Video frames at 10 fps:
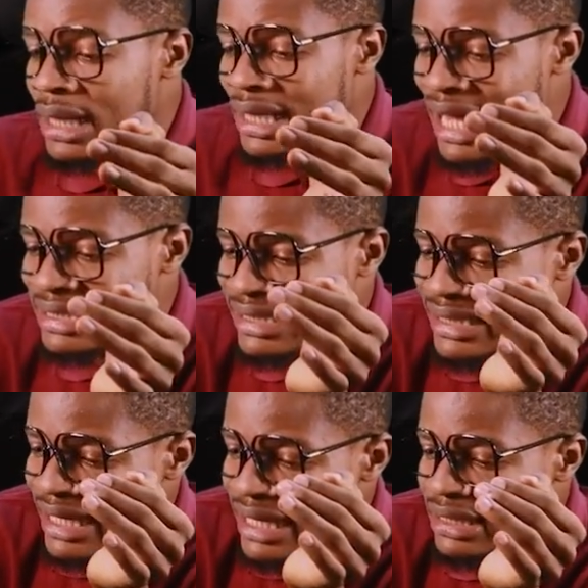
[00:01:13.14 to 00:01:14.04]
let's
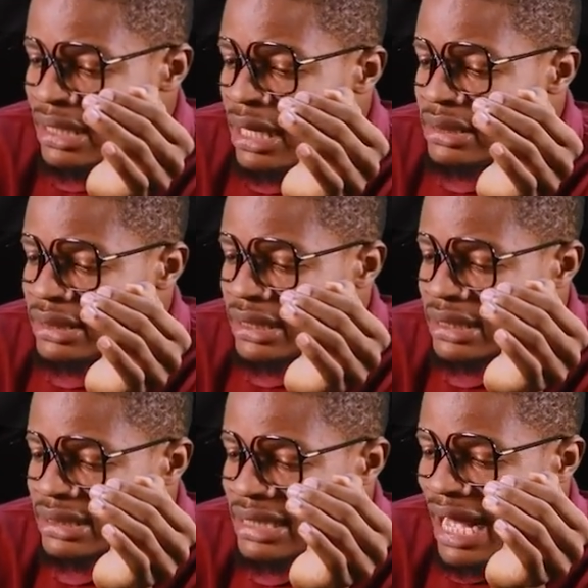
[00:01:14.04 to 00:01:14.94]
say
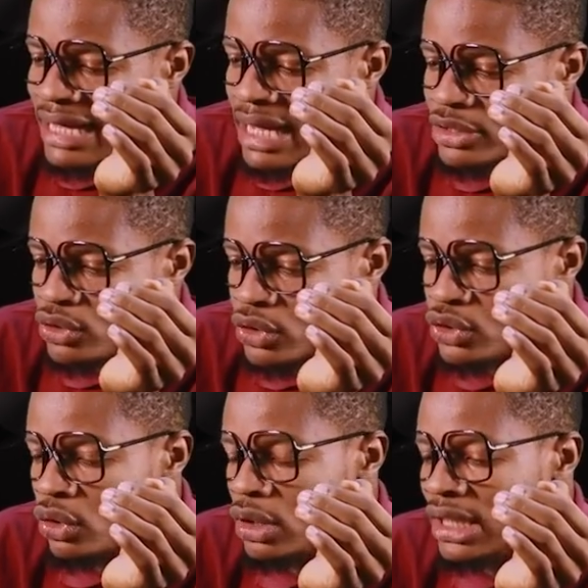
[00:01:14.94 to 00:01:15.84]
this guy here is your
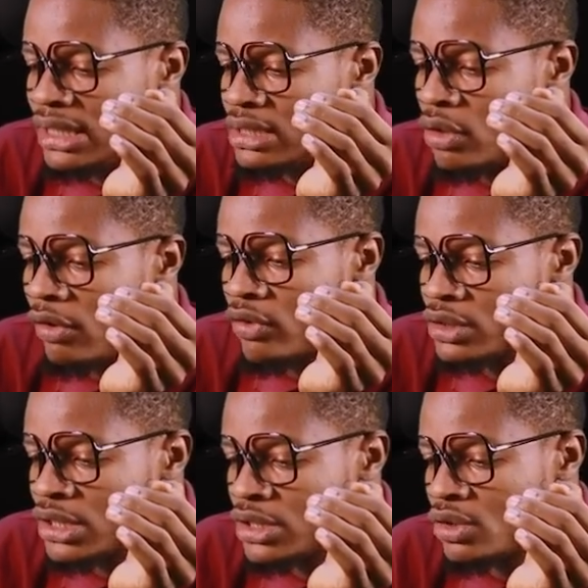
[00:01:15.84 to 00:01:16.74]
solid. Of
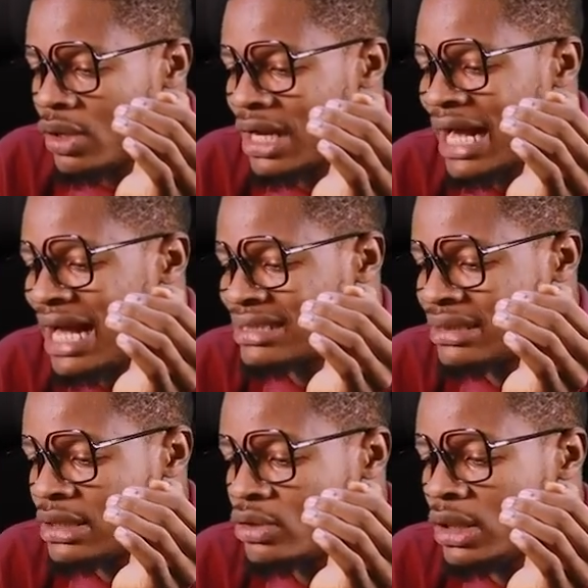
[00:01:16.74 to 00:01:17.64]
course, this is your gas,
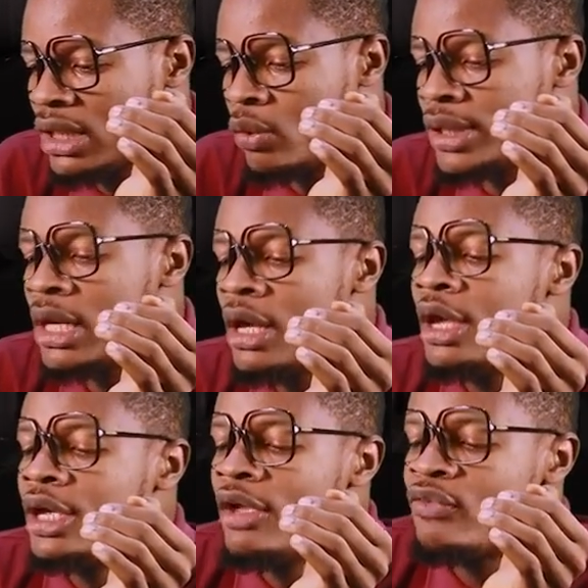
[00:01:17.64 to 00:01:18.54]
this is your liquid.
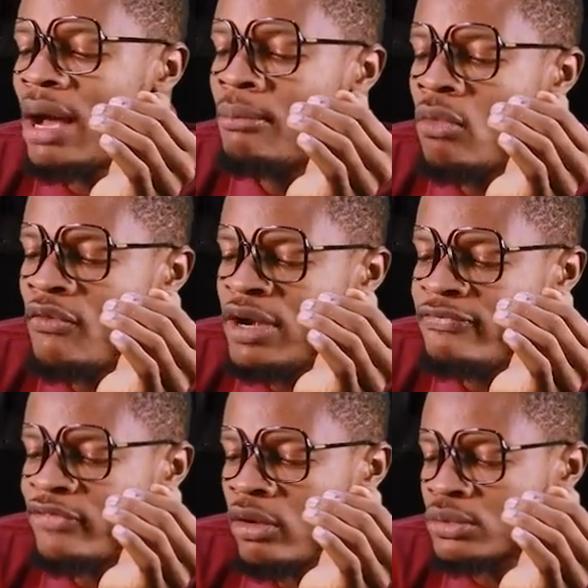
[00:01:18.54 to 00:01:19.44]
If you are
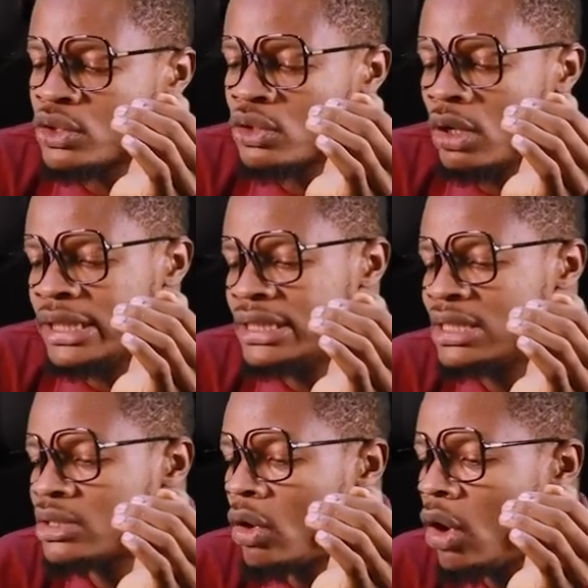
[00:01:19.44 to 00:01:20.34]
moving from
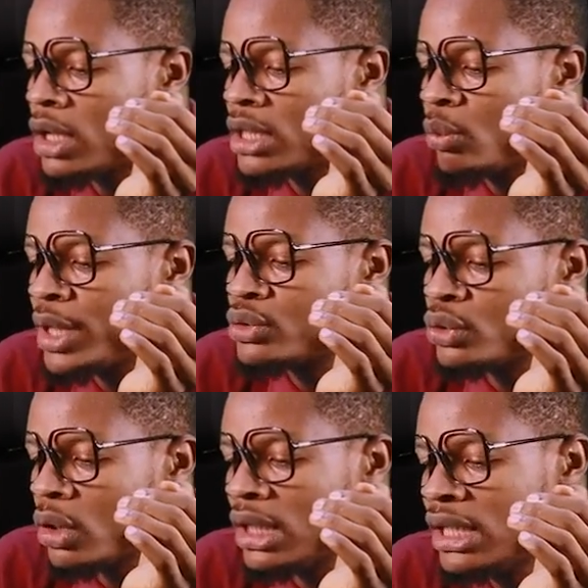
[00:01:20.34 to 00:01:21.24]
solids all the way to
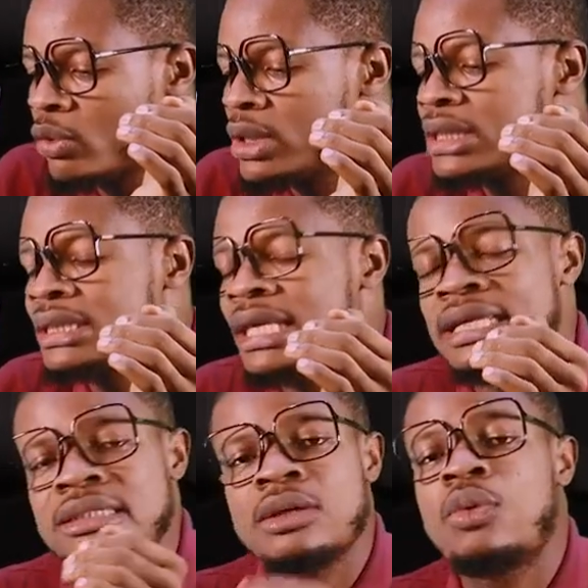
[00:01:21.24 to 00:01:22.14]
your liquid
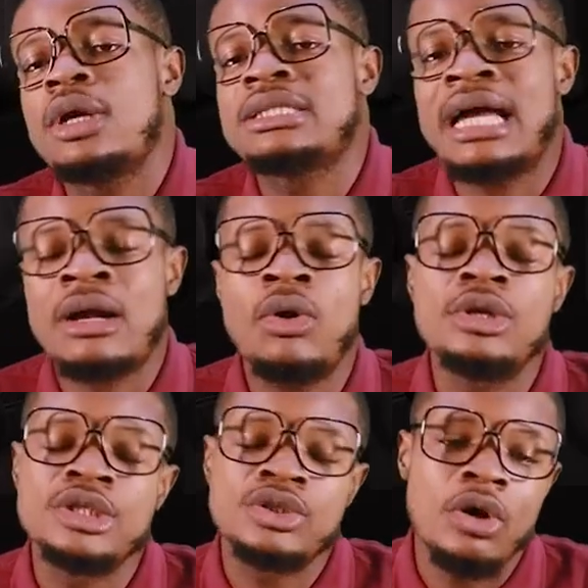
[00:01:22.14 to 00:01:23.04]
state, what is that
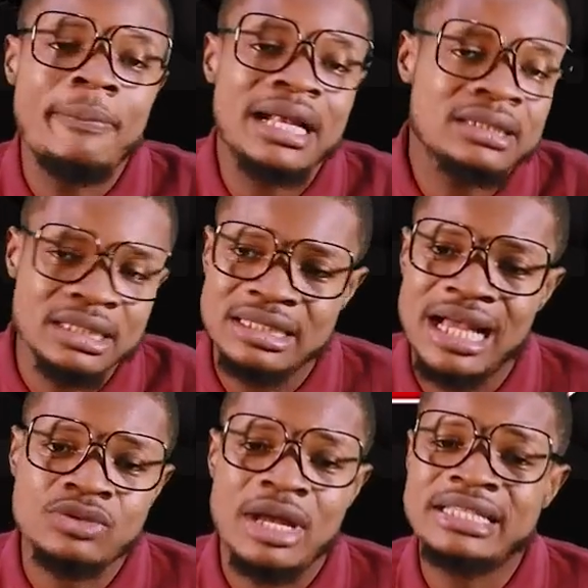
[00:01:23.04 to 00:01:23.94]
called? It's called melting.
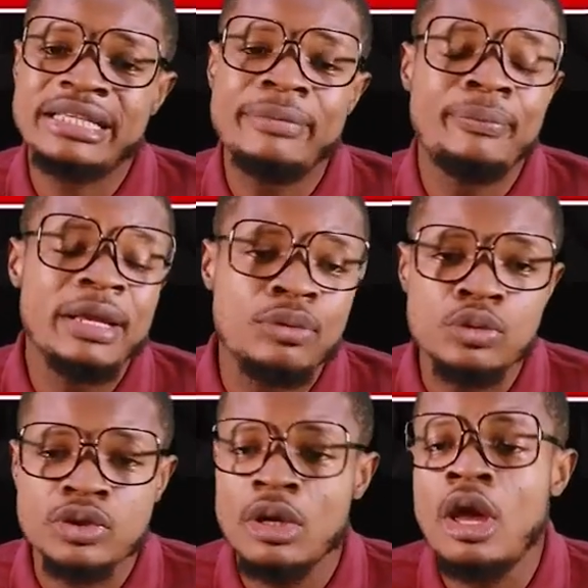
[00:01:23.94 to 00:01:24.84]
That's why simply put,